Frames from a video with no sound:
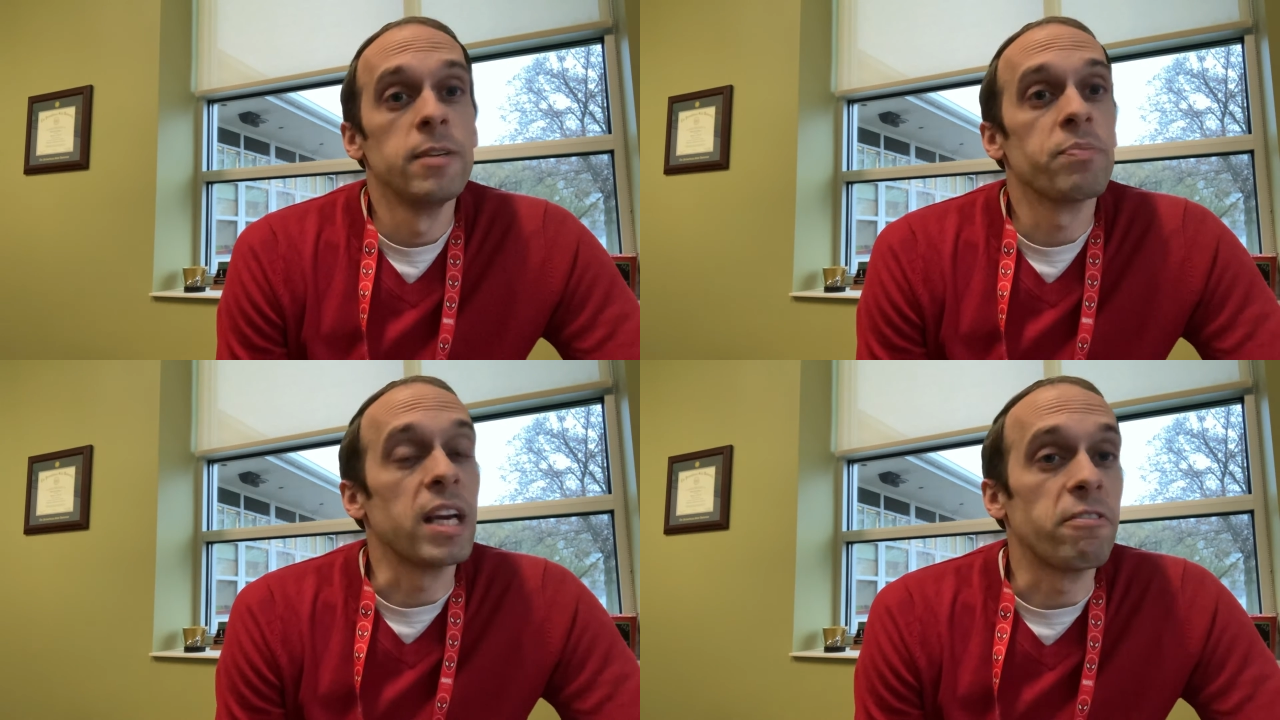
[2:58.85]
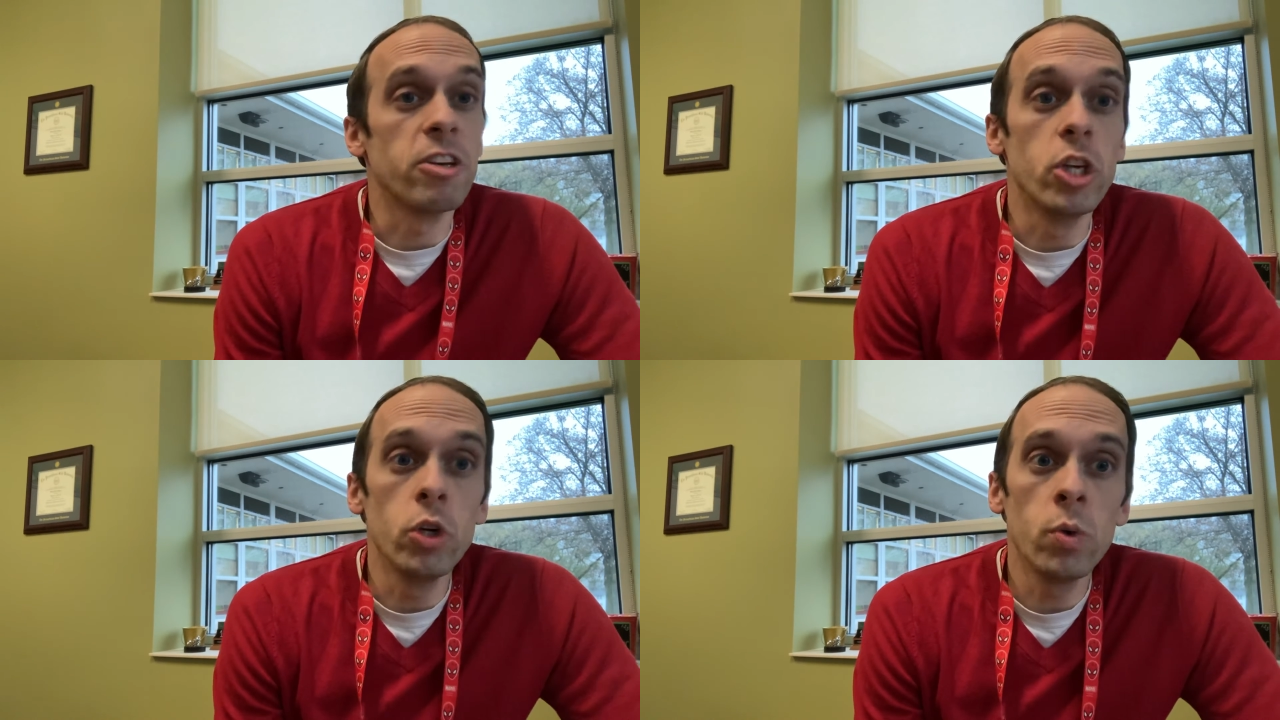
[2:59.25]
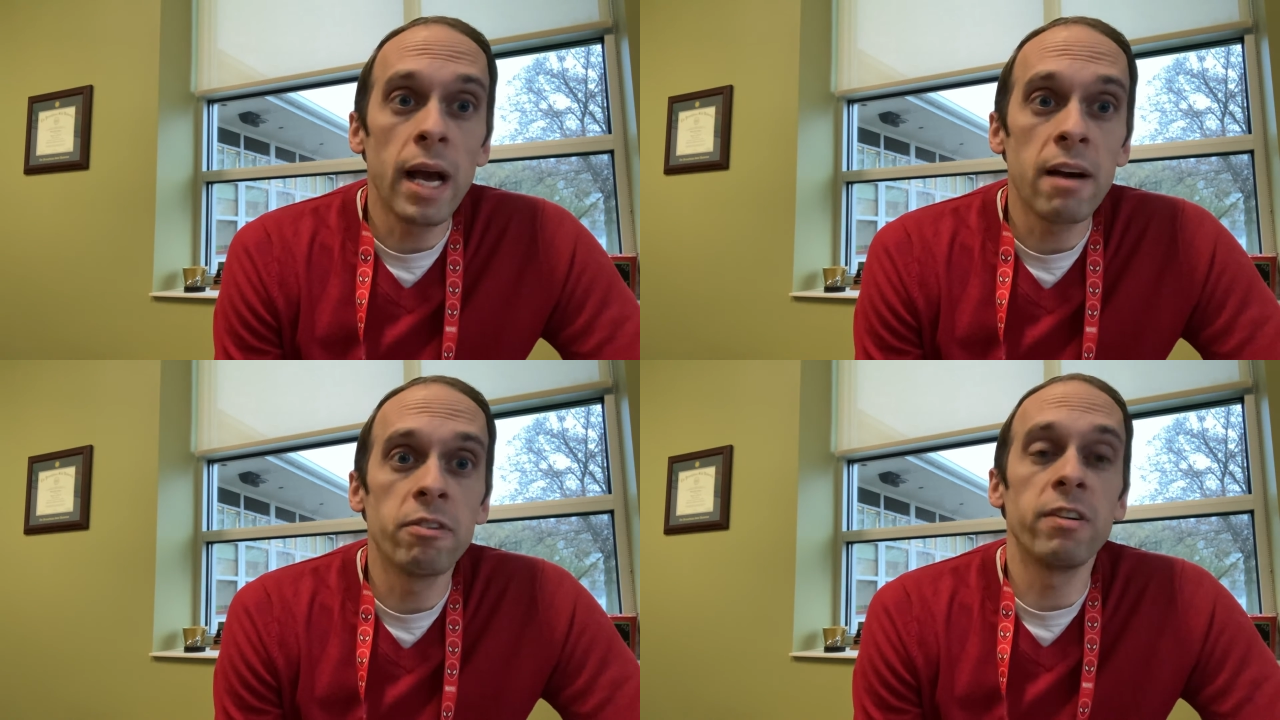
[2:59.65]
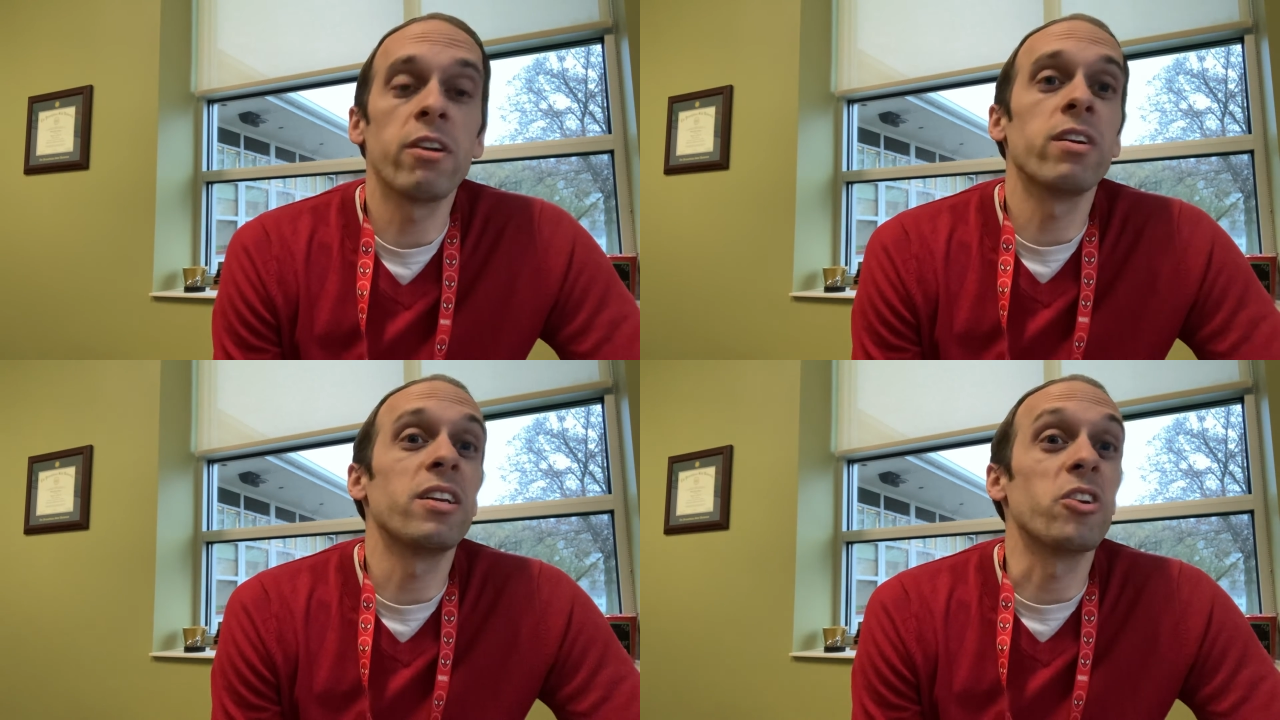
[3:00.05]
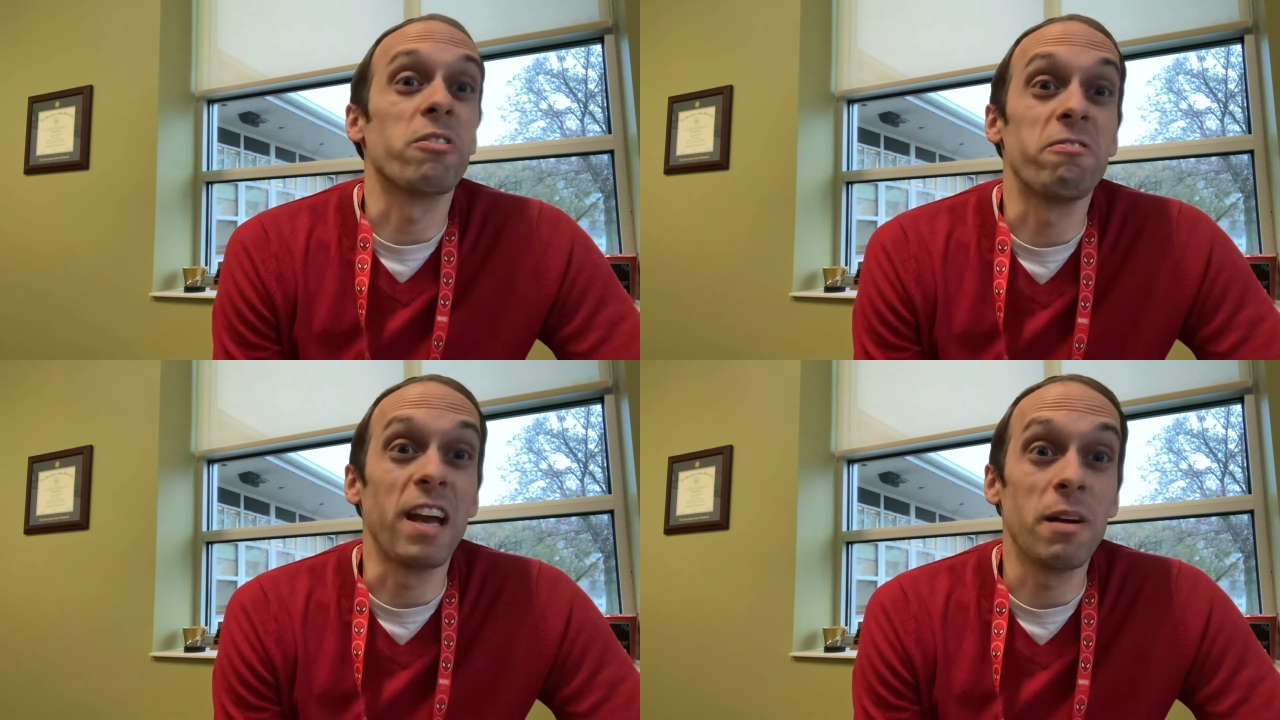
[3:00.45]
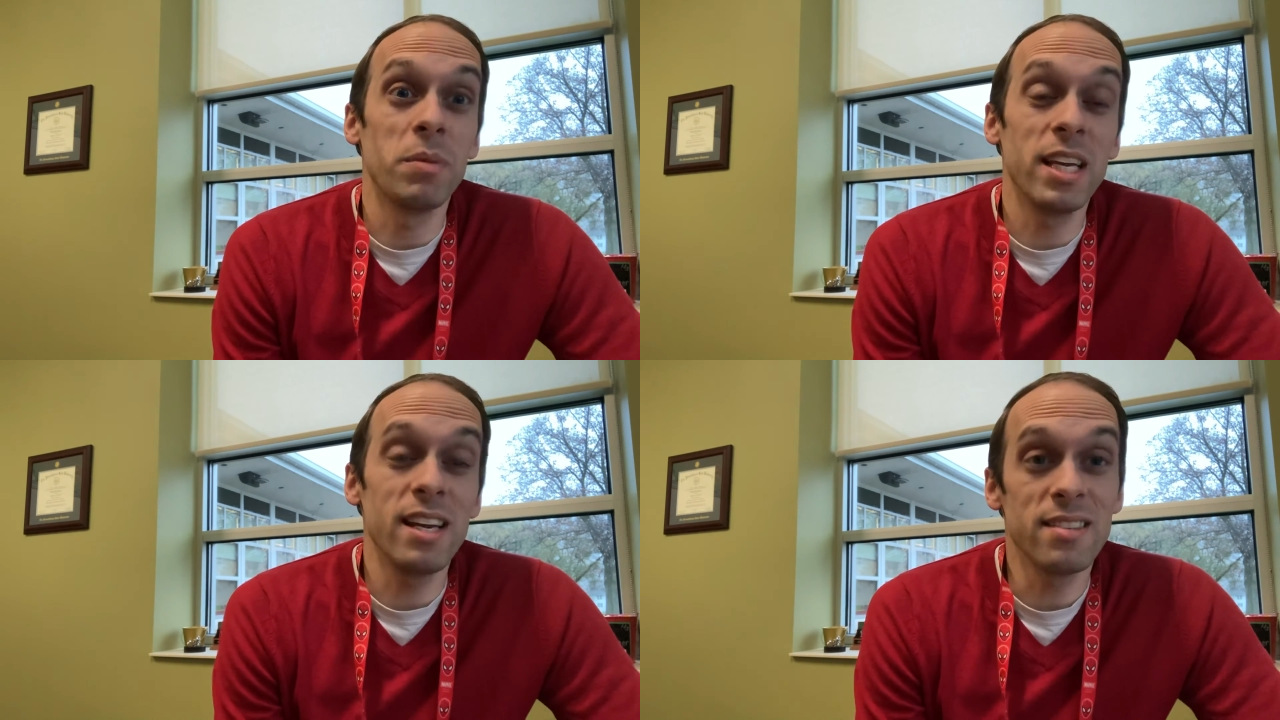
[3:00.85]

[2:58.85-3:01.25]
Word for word: If you have a veteran in your family,